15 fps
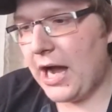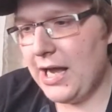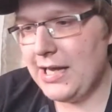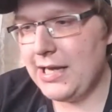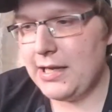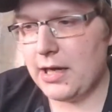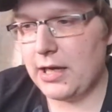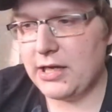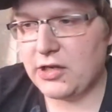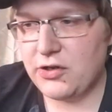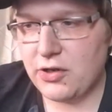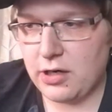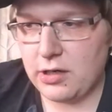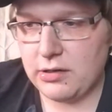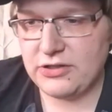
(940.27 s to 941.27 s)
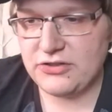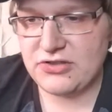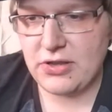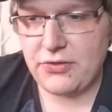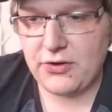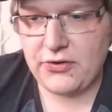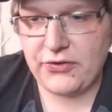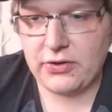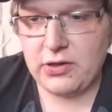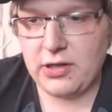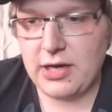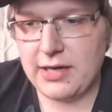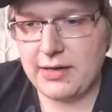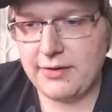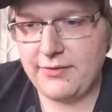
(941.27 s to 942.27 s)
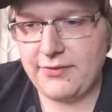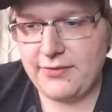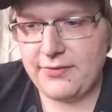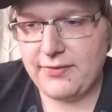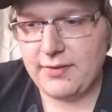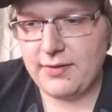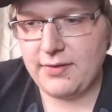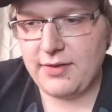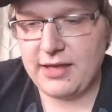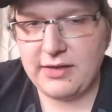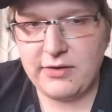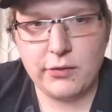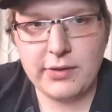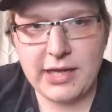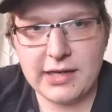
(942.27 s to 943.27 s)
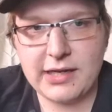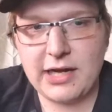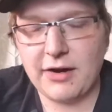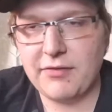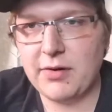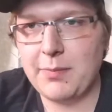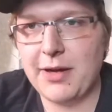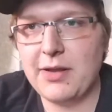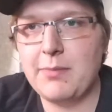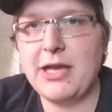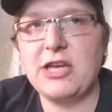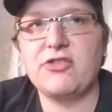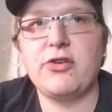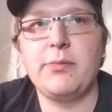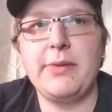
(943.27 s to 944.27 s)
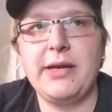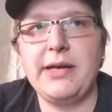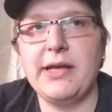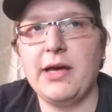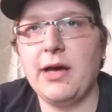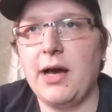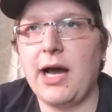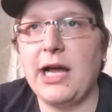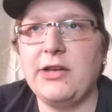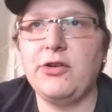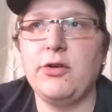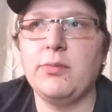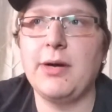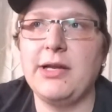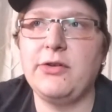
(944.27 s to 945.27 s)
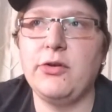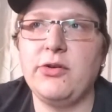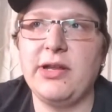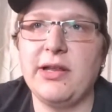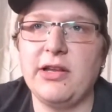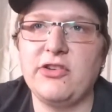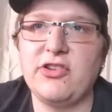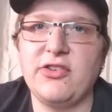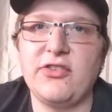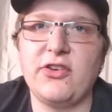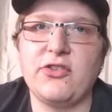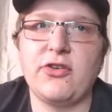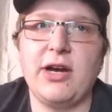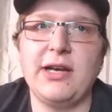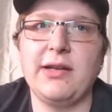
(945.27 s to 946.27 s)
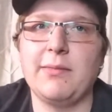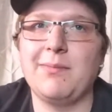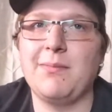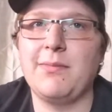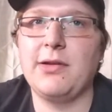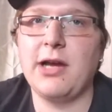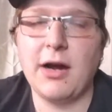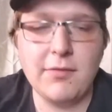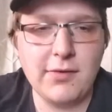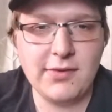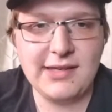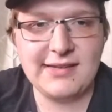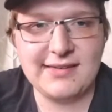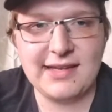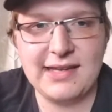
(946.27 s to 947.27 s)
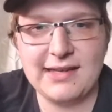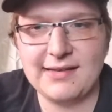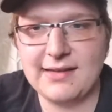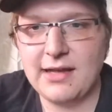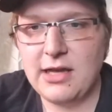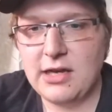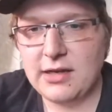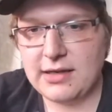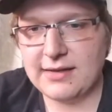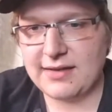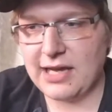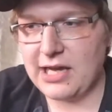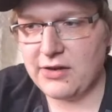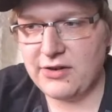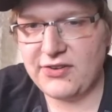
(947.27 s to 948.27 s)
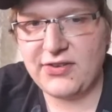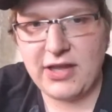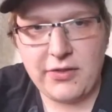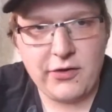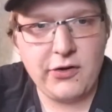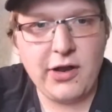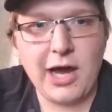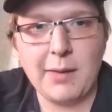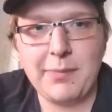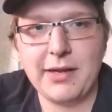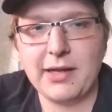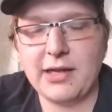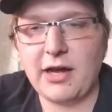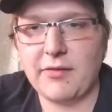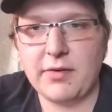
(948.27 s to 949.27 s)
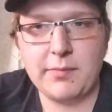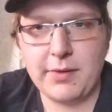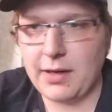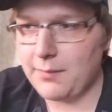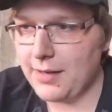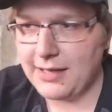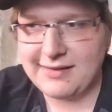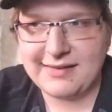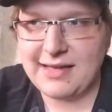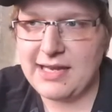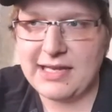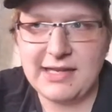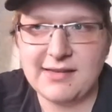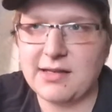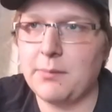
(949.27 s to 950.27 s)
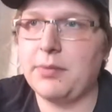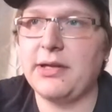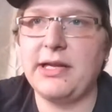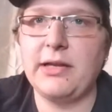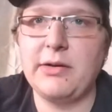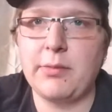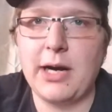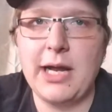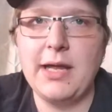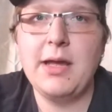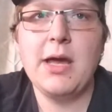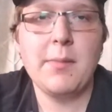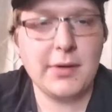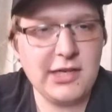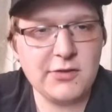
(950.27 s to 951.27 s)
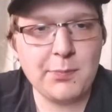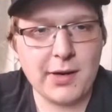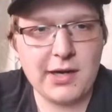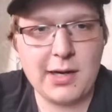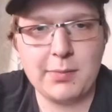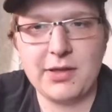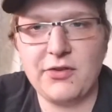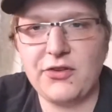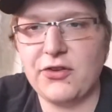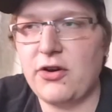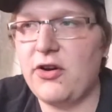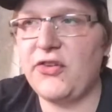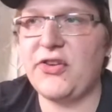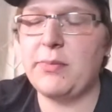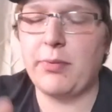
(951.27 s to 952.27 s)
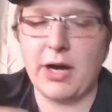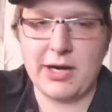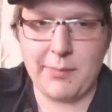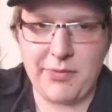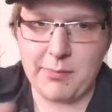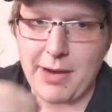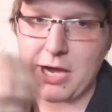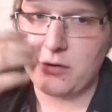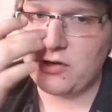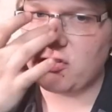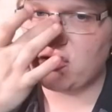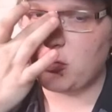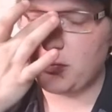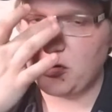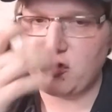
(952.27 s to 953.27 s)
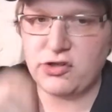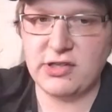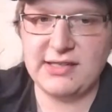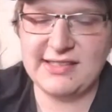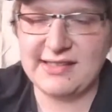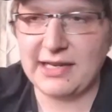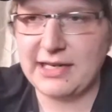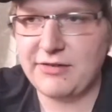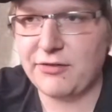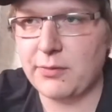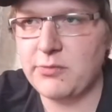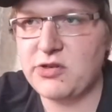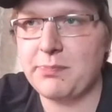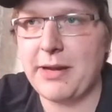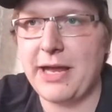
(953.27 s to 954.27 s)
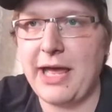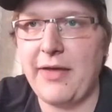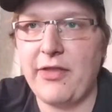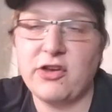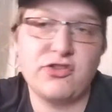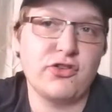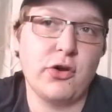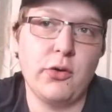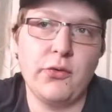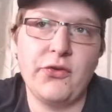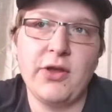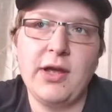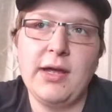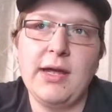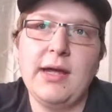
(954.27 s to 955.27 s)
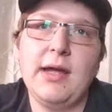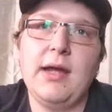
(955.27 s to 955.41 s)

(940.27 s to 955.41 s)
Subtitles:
I acknowledge that there's a lot of, they don't get covered by the mainstream media. I do my due diligence to try to cover these things because I understand they're not being covered. But I'm not saying he's completely right. But he's brought up concerns. He brought up the biodistribution study from Japan that shows